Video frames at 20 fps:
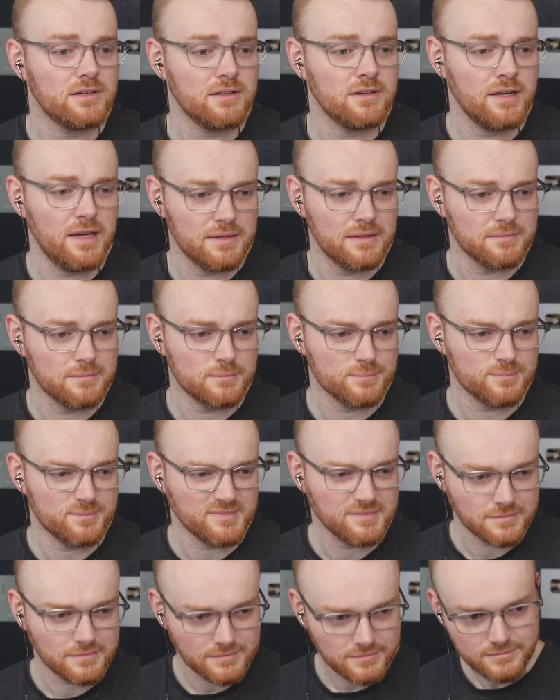all right. Everyone
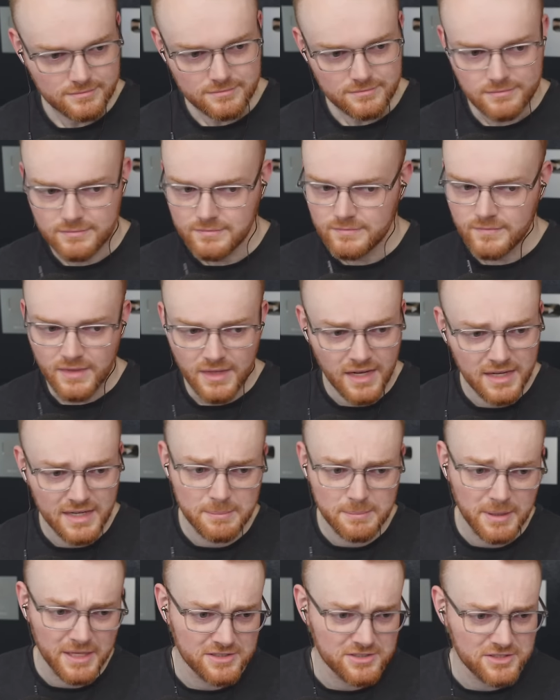liked the stream. Hey,
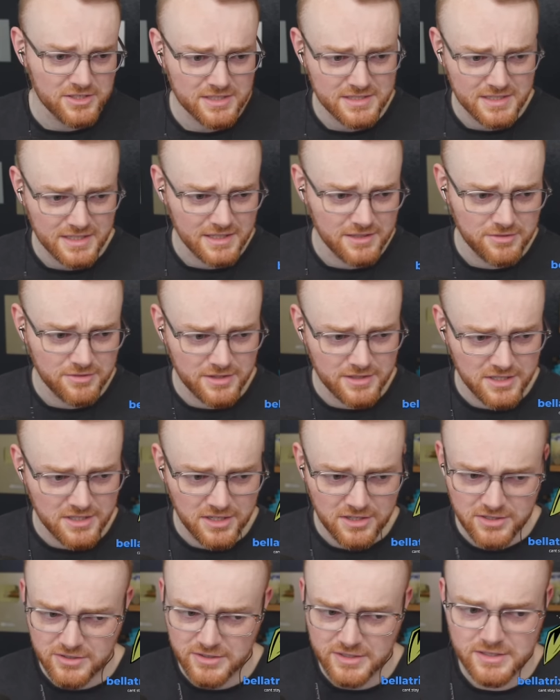Bellatrix, thank you for the
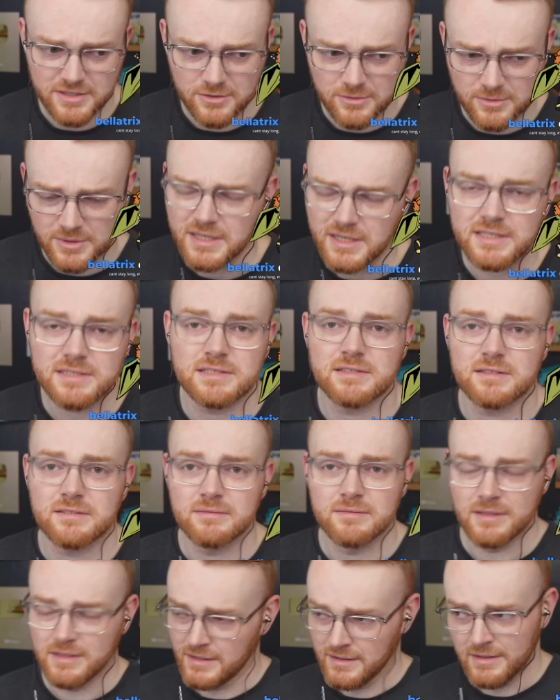dono, and no worries.
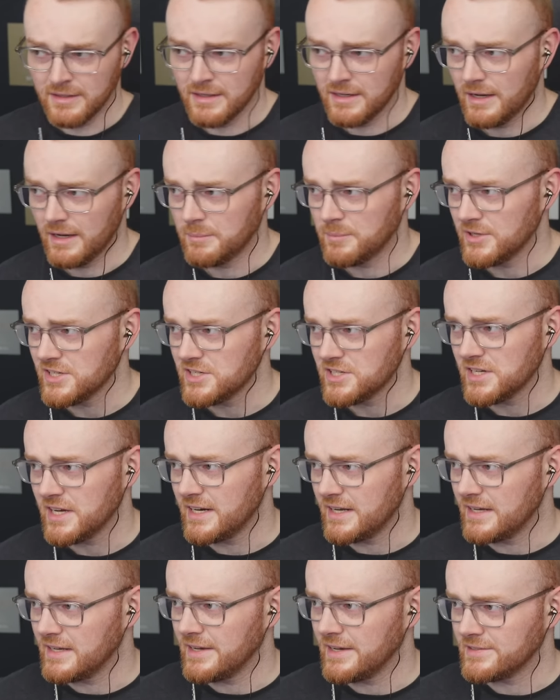I appreciate
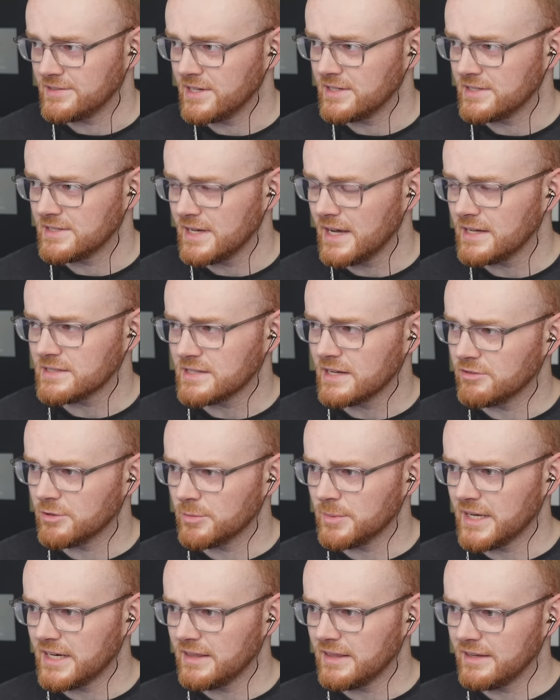it. Yes, yes, yes.
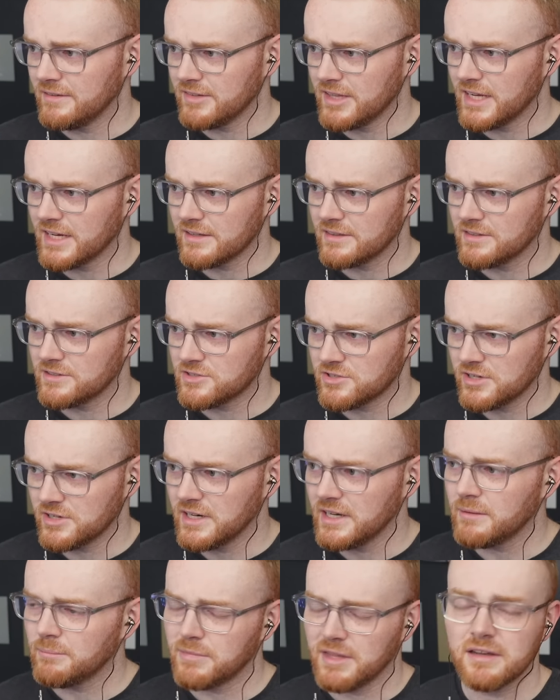Everybody leave a like on the
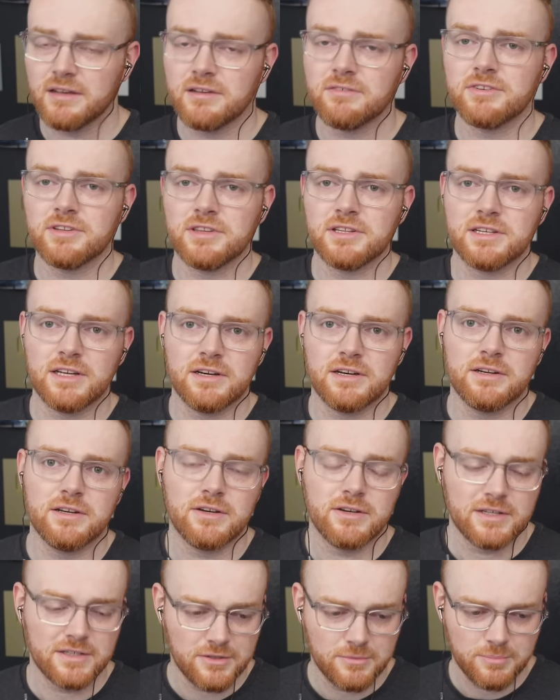stream. Thank you for the
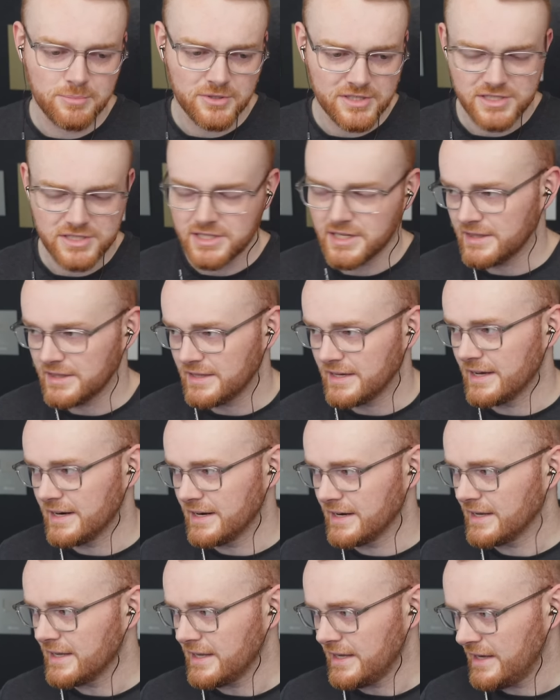dono. I do appreciate that
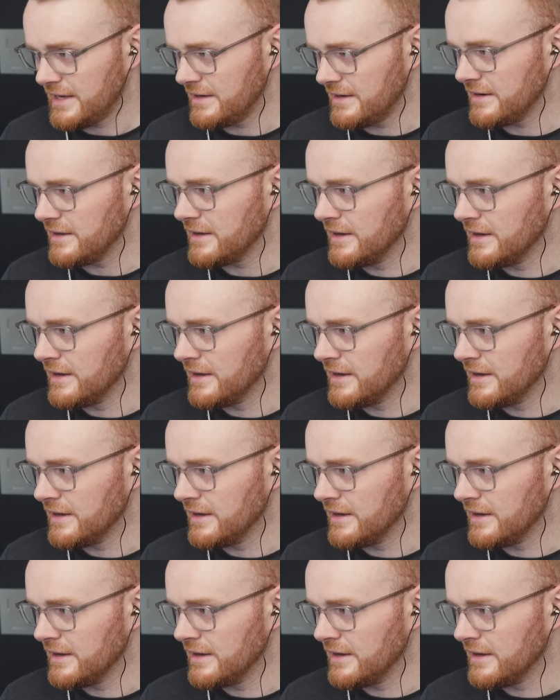again.